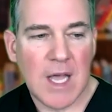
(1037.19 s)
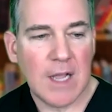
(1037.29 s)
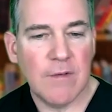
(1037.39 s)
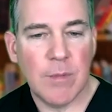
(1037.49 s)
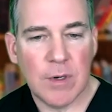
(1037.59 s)

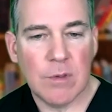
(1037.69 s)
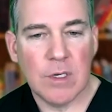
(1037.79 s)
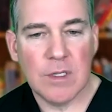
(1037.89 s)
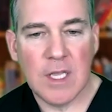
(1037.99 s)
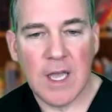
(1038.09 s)
lack of a better
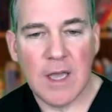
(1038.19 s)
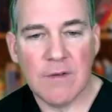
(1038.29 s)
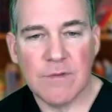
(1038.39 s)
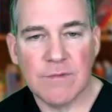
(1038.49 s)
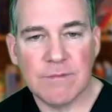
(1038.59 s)
word, they
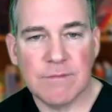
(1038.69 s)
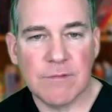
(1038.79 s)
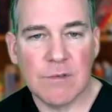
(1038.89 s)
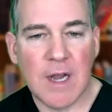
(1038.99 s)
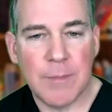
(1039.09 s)
have
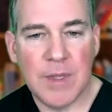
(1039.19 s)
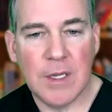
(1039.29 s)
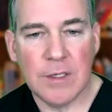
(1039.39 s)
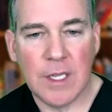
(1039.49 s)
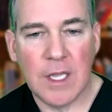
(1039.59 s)
crappy
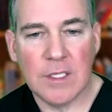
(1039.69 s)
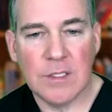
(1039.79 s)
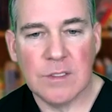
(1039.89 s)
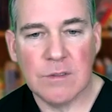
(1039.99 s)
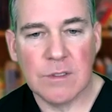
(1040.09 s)
hearing
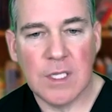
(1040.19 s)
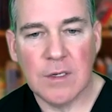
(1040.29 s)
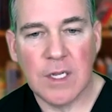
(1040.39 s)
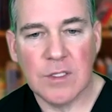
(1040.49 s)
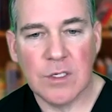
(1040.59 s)
aids or the right.
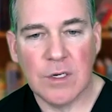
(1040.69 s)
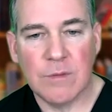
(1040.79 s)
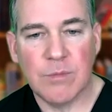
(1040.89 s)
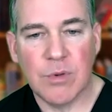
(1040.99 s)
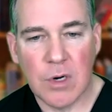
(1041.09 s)
hearing aids
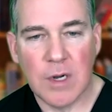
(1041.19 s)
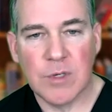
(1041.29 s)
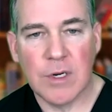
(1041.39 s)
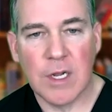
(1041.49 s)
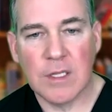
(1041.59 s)
aren't
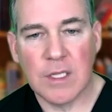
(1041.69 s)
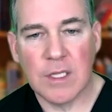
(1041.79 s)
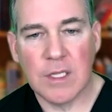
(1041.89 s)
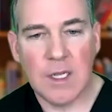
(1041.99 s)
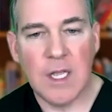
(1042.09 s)
programmed correctly,
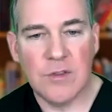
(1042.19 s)
right. right?